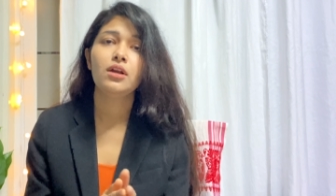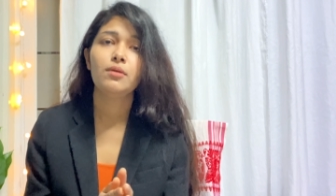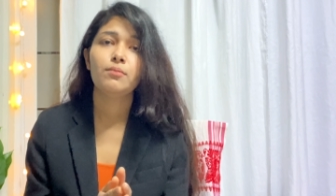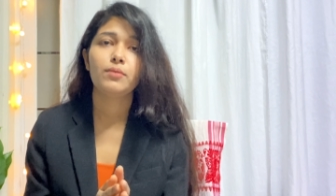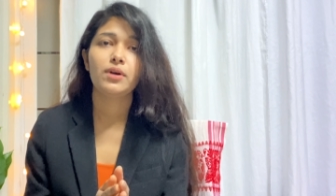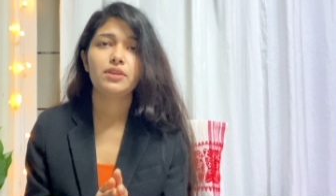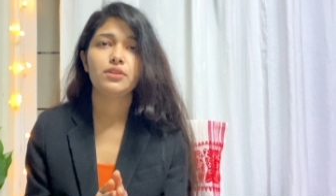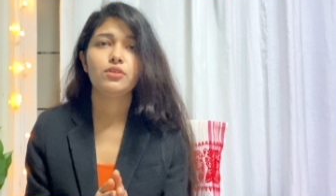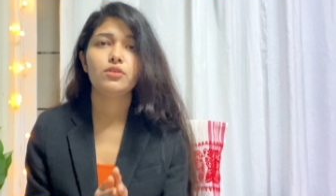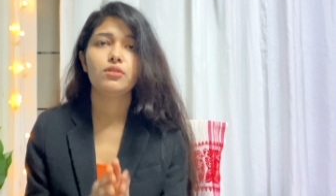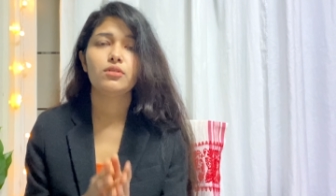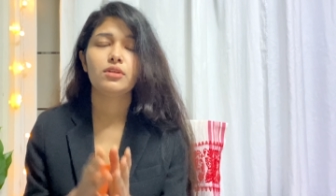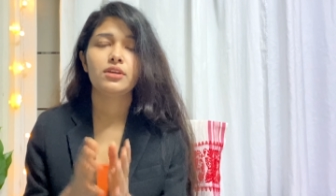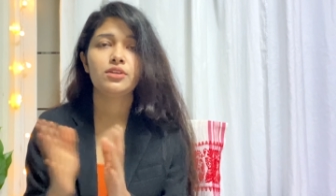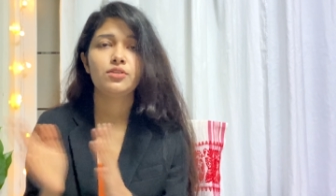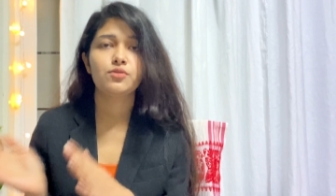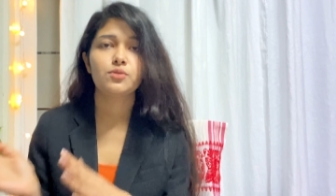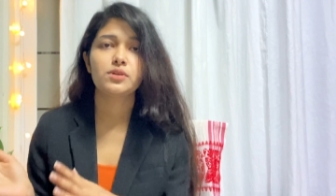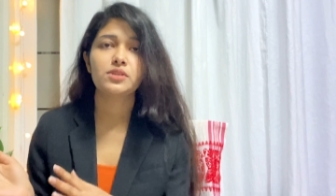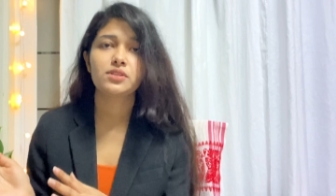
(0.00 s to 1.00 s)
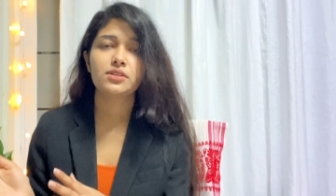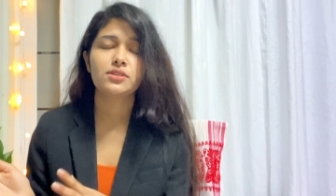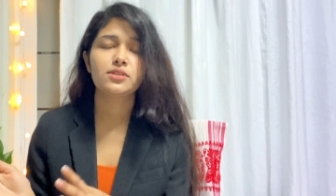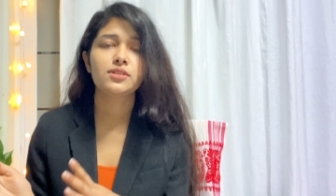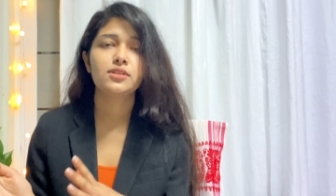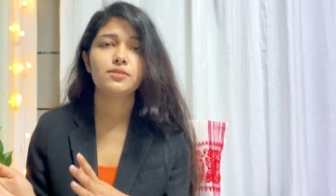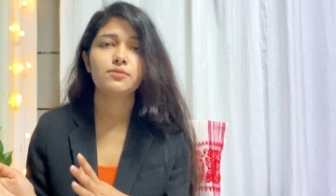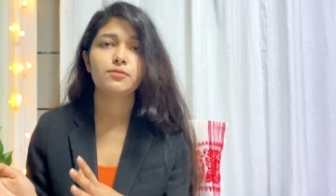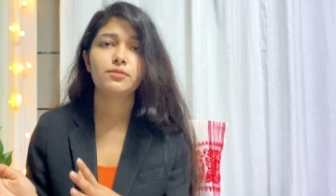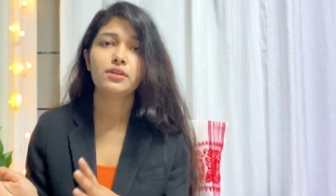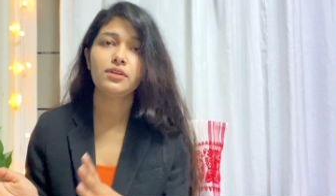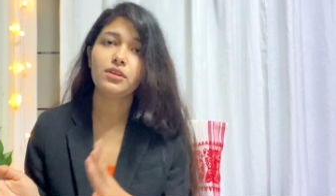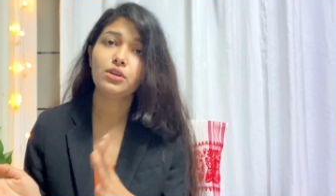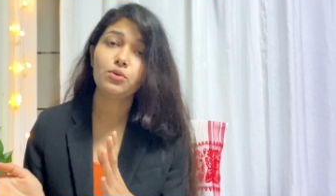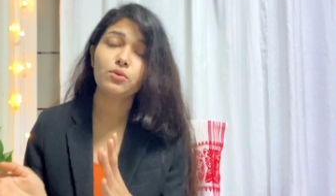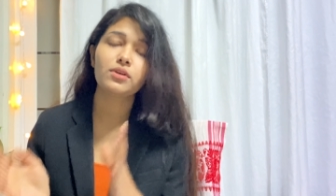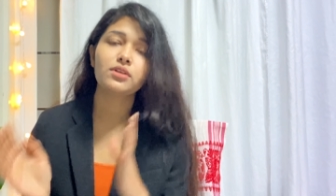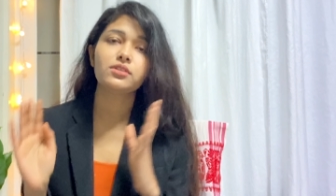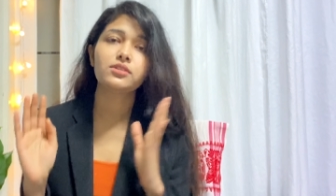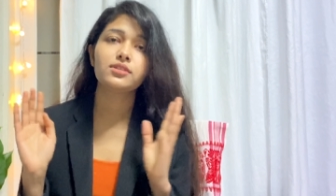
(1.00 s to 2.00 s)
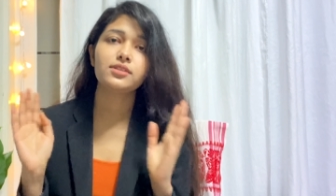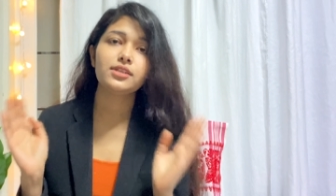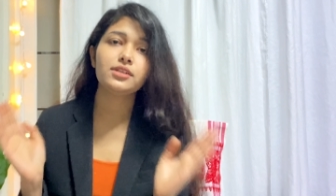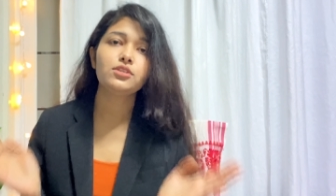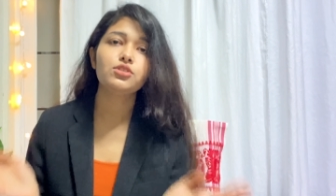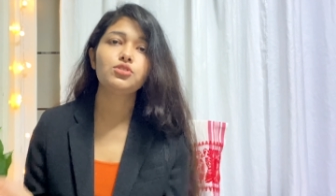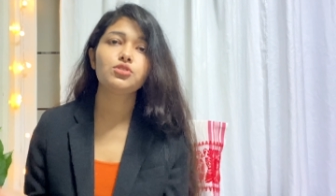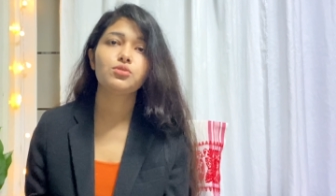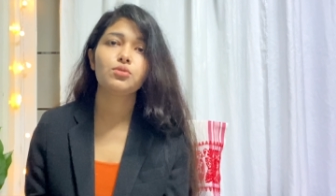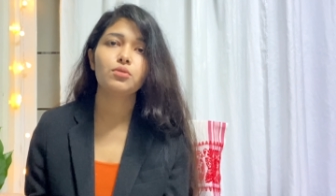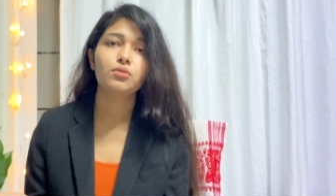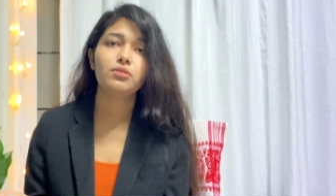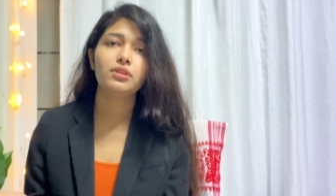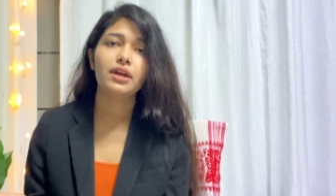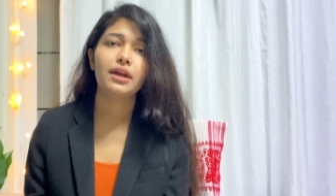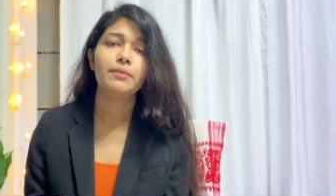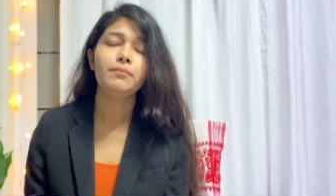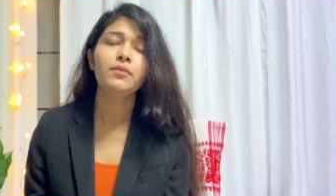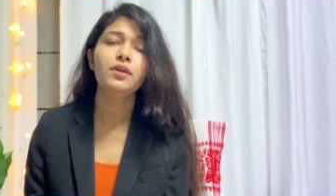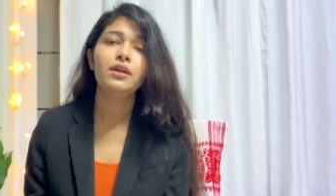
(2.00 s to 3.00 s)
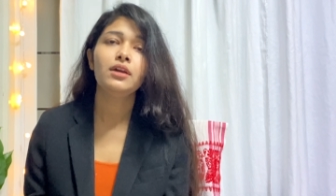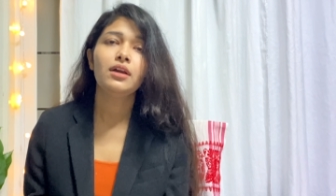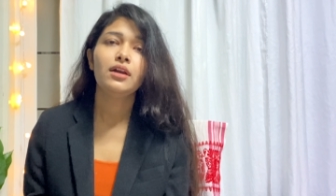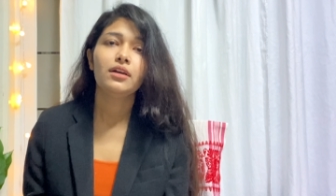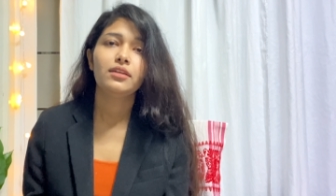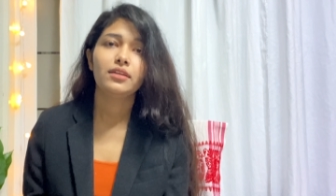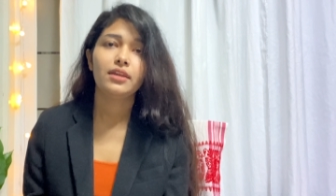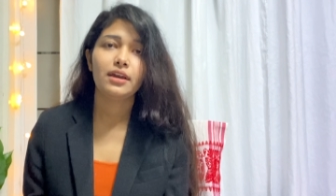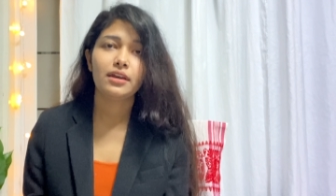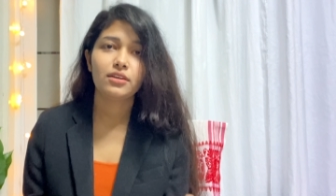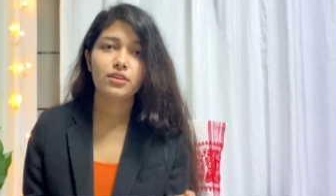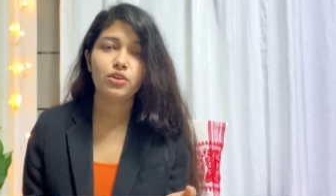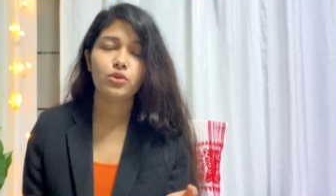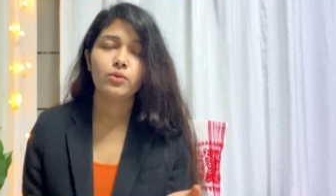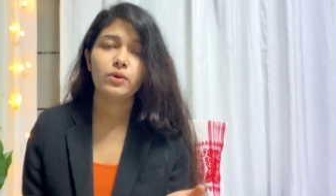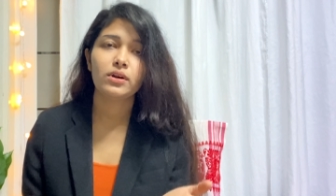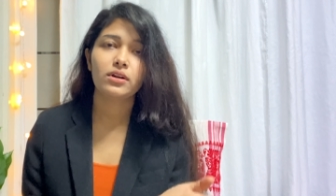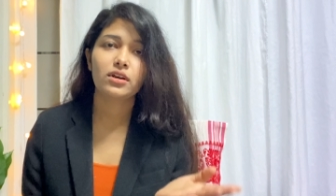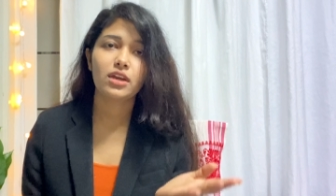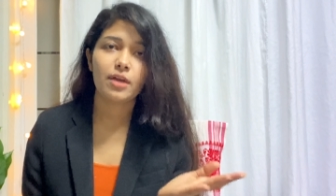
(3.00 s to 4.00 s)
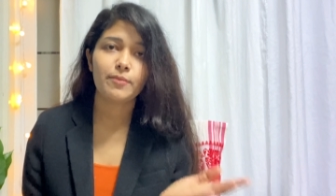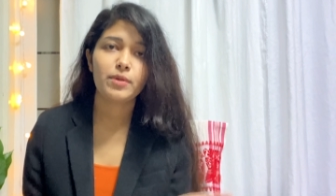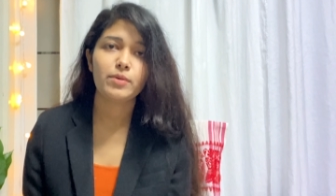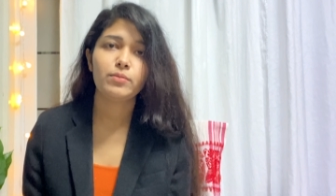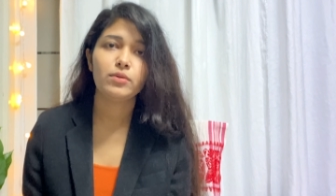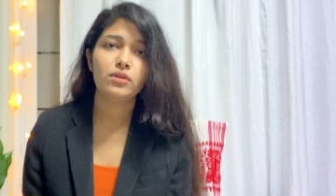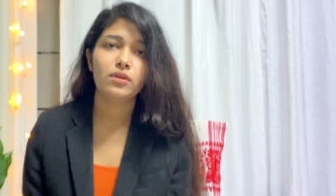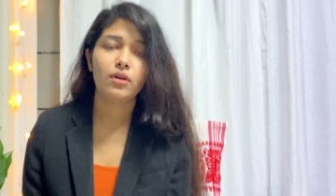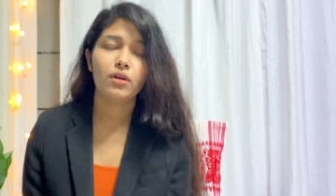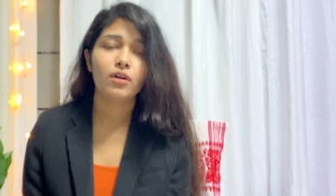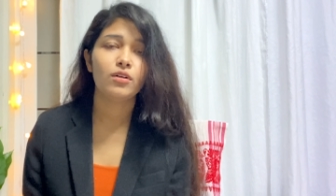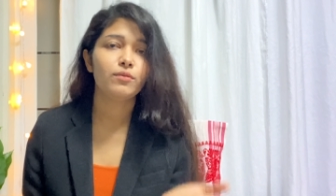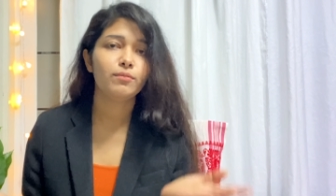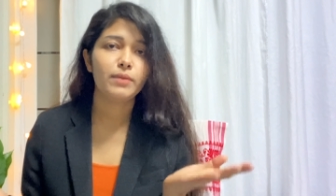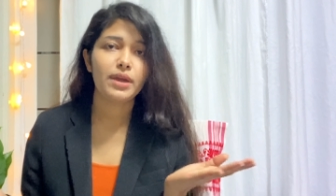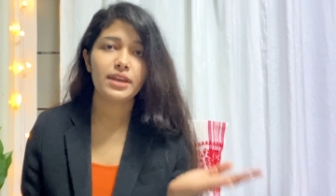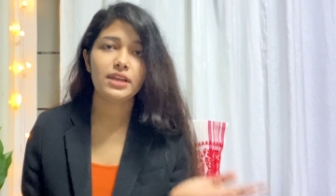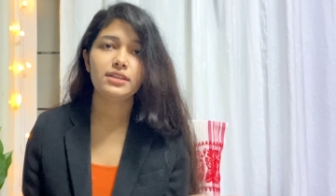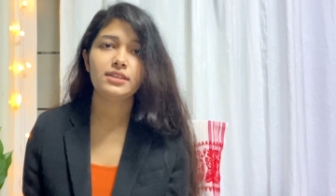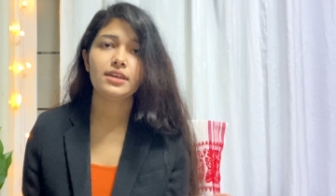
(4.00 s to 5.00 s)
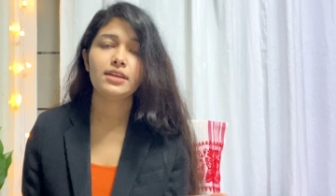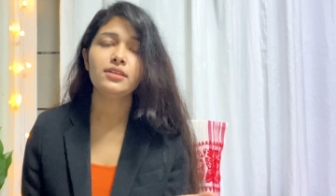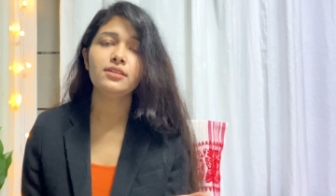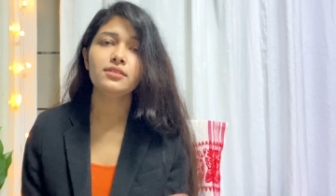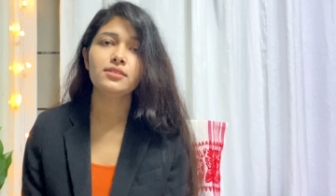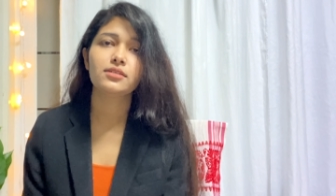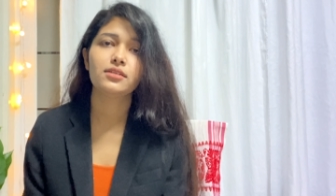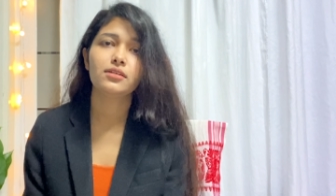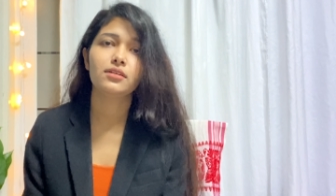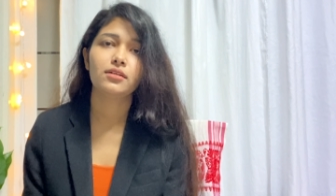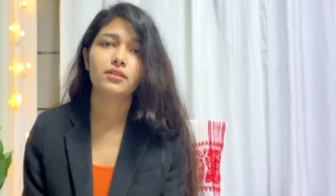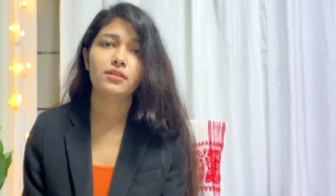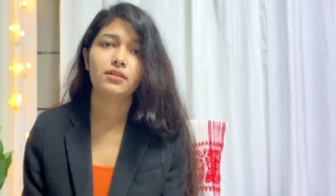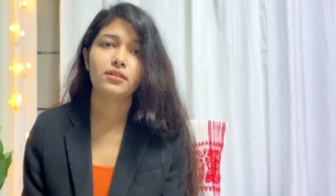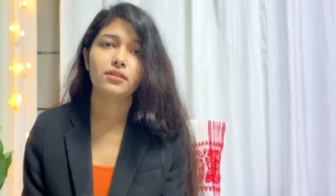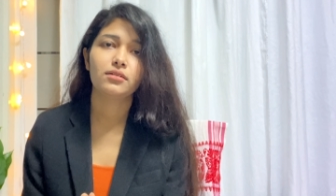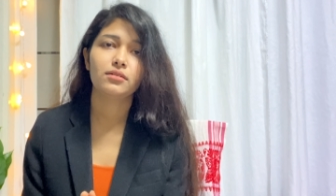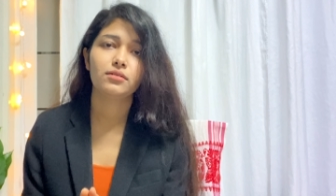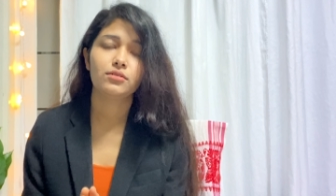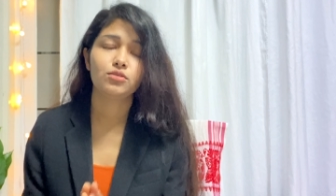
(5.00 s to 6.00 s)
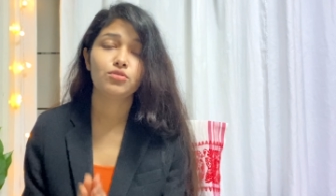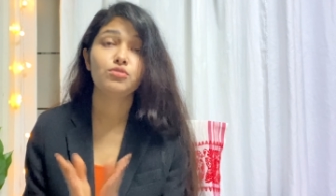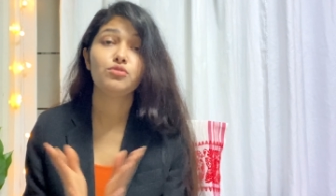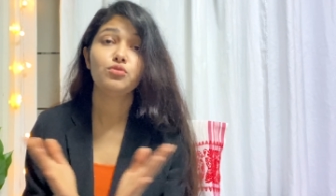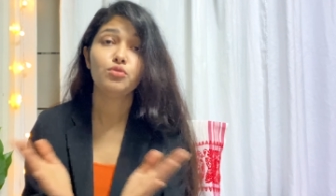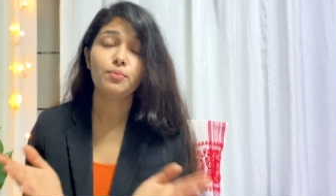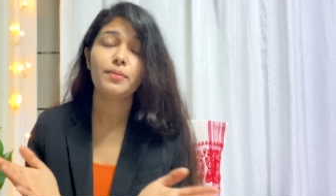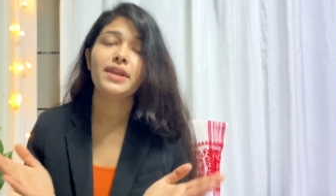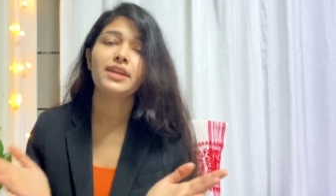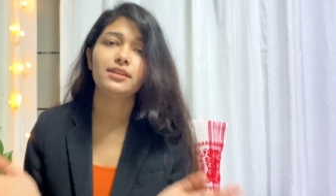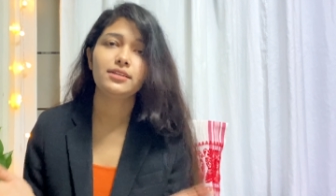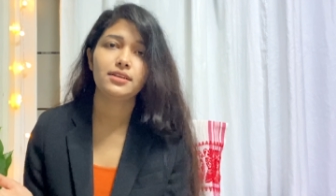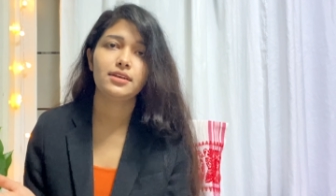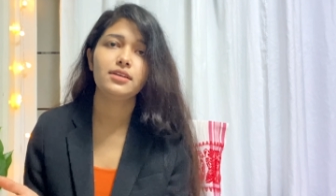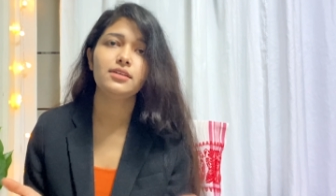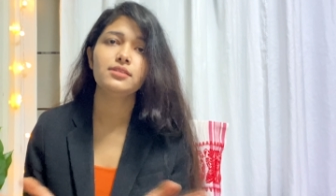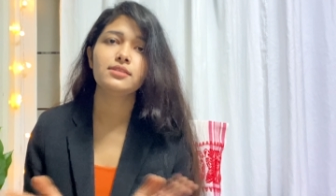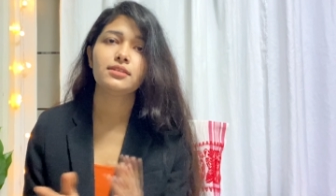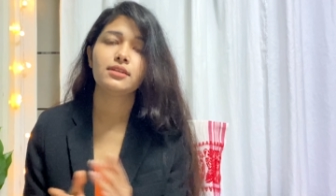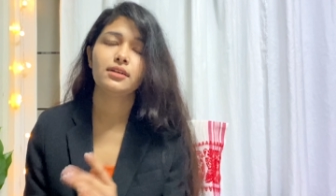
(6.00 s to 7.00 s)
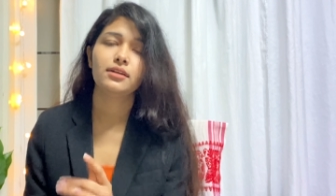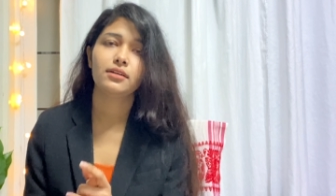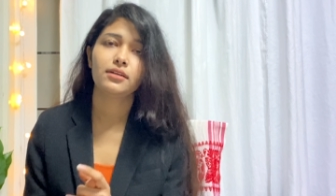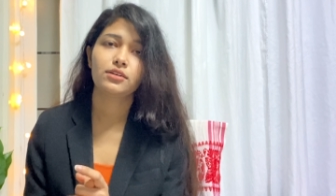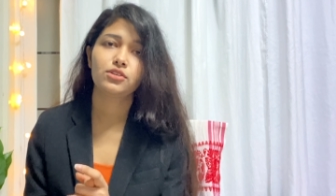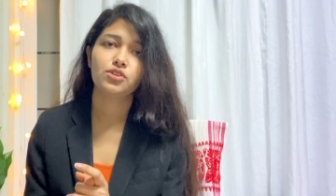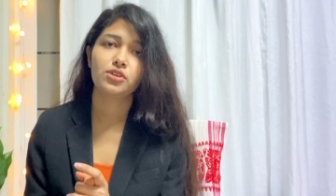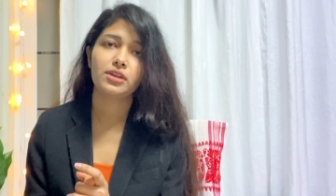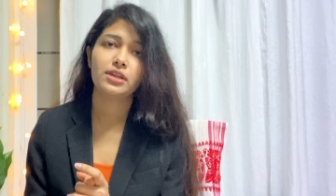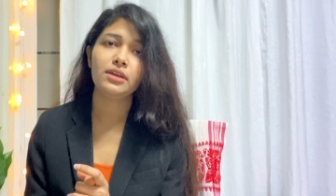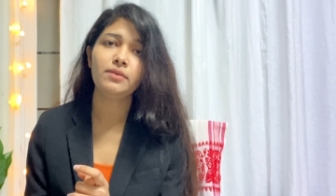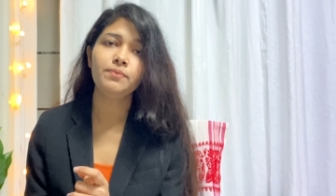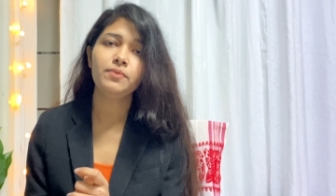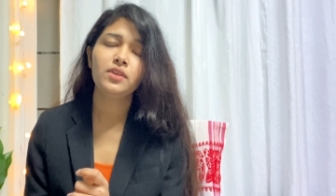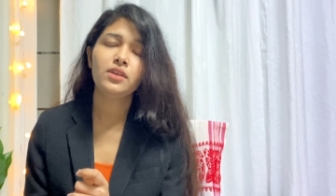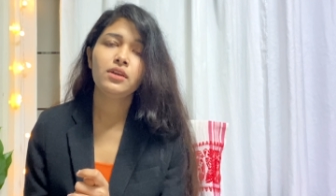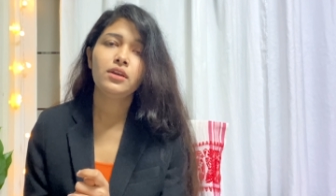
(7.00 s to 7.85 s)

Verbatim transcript: but your interest is different you can still show them that you are capable of many things uh, to do many things actually